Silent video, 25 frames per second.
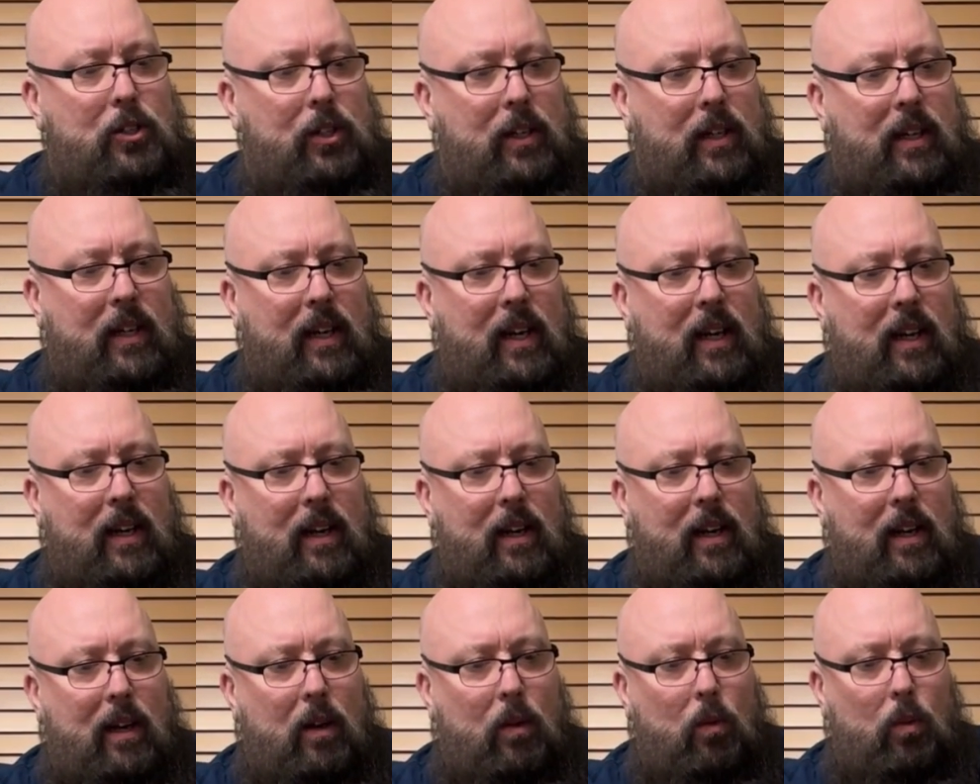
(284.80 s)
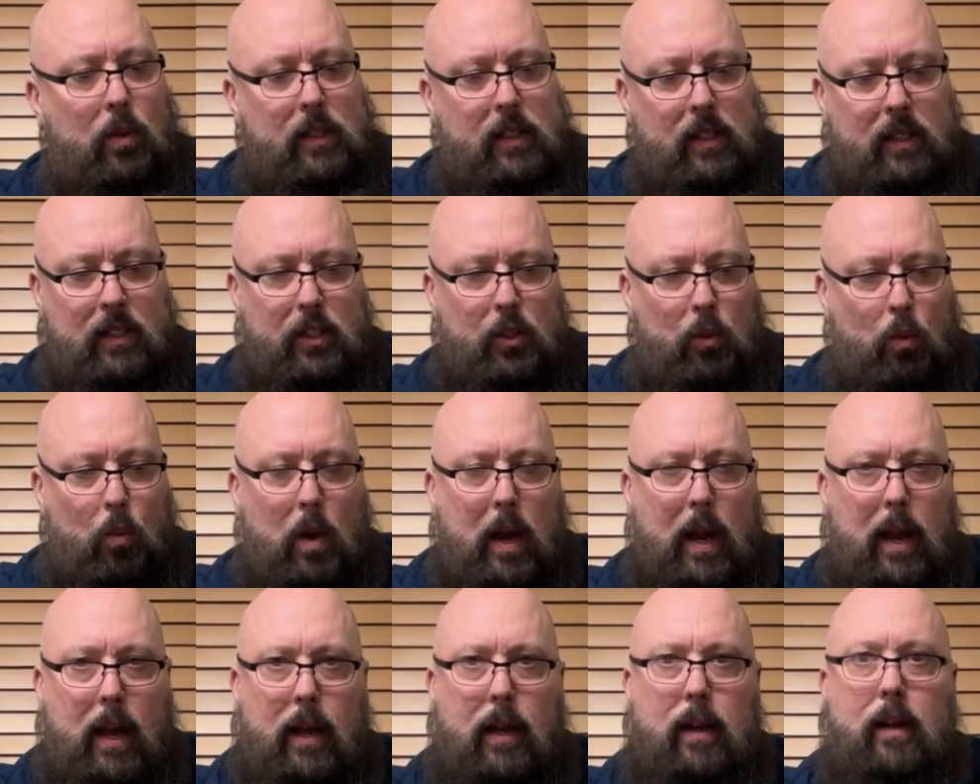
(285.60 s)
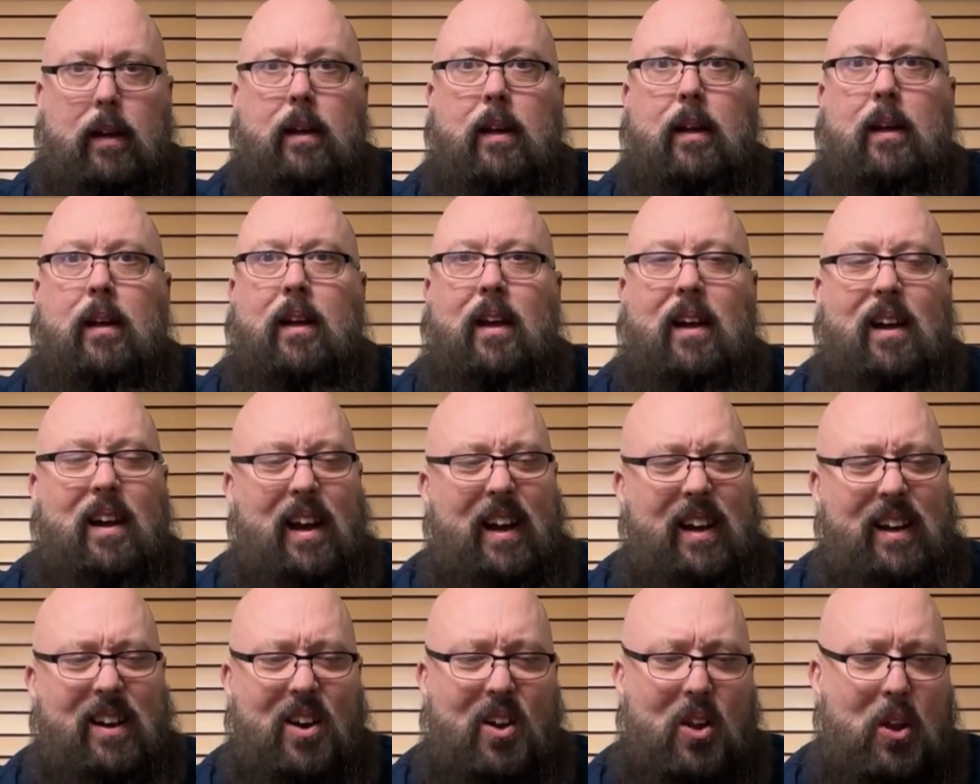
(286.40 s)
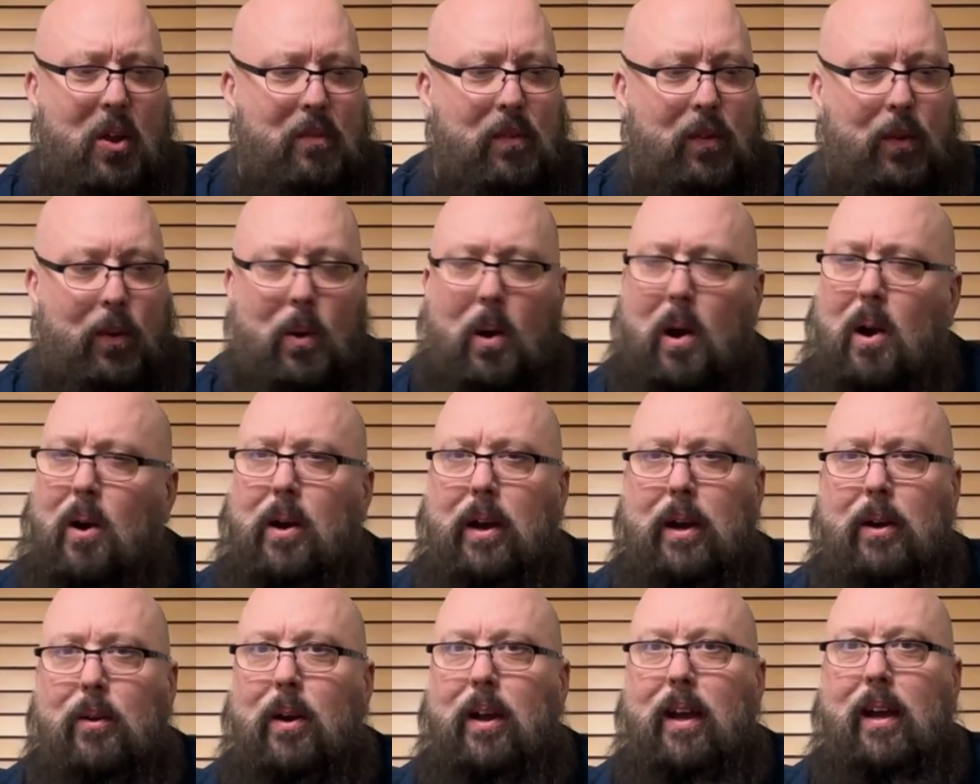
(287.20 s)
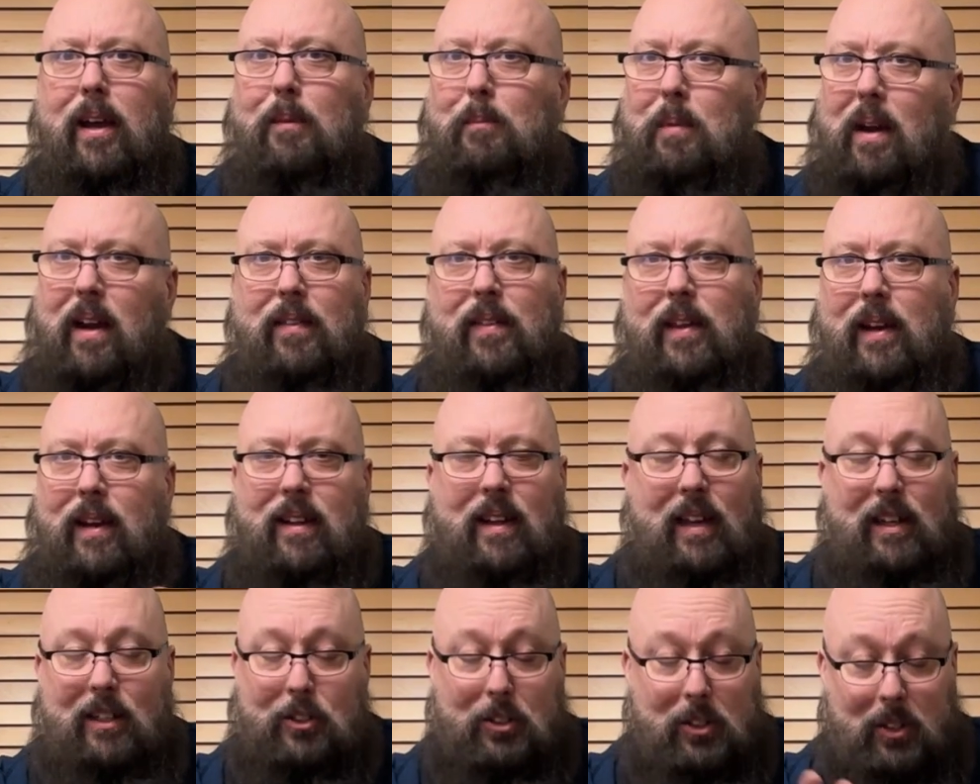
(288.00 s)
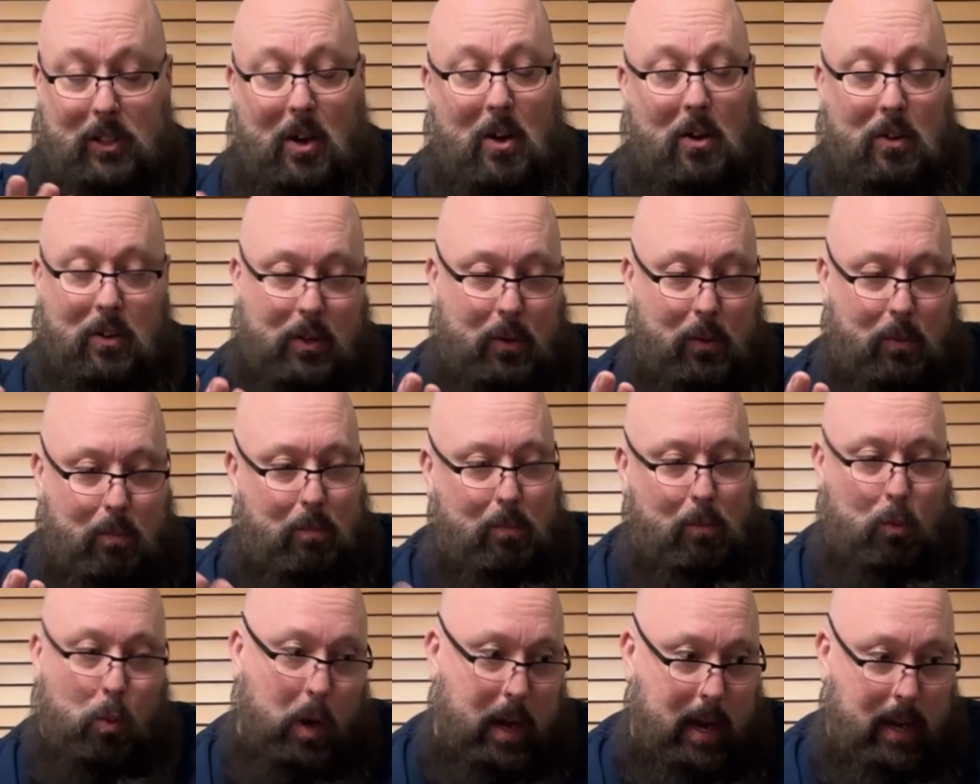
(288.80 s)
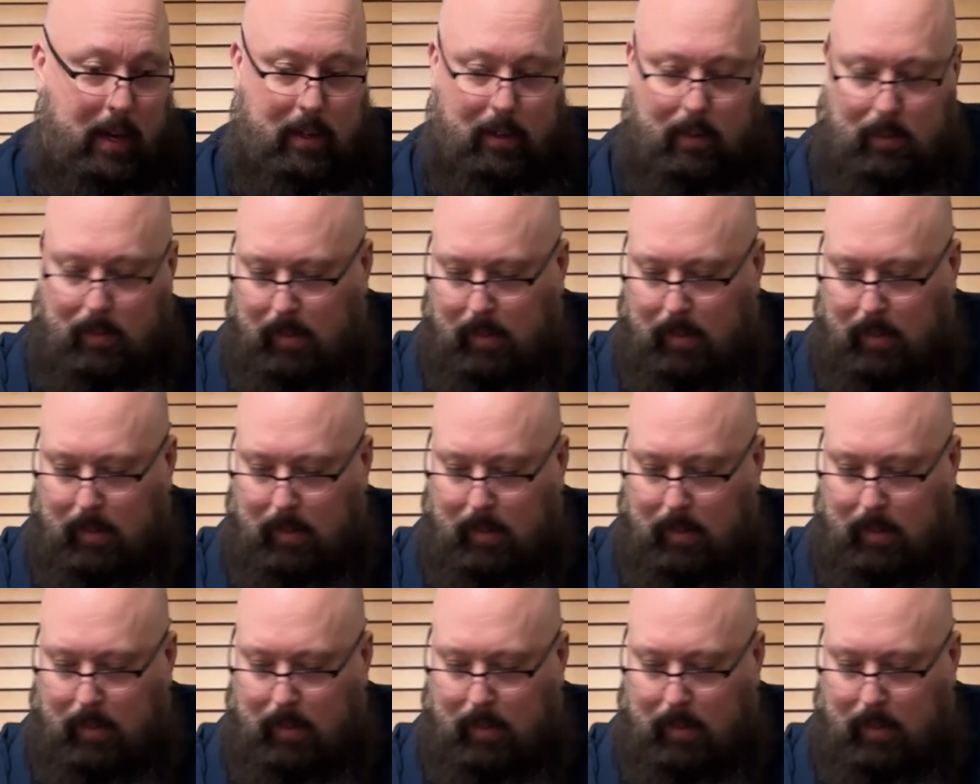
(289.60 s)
you could get it in was this red. I call it Ferrari red, but I think they just call it red.